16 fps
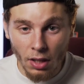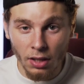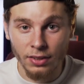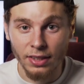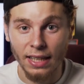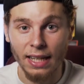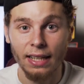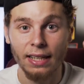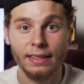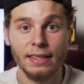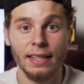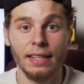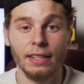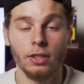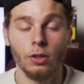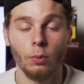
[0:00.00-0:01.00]
so it kind of
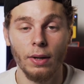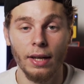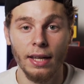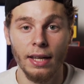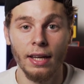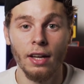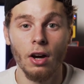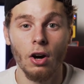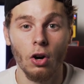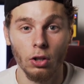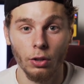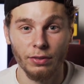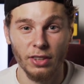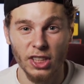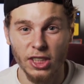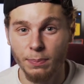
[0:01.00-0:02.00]
takes away all
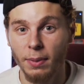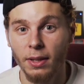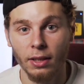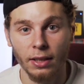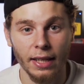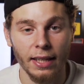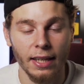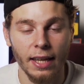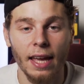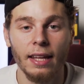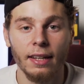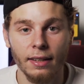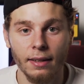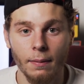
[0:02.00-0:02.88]
of the spill that you're getting.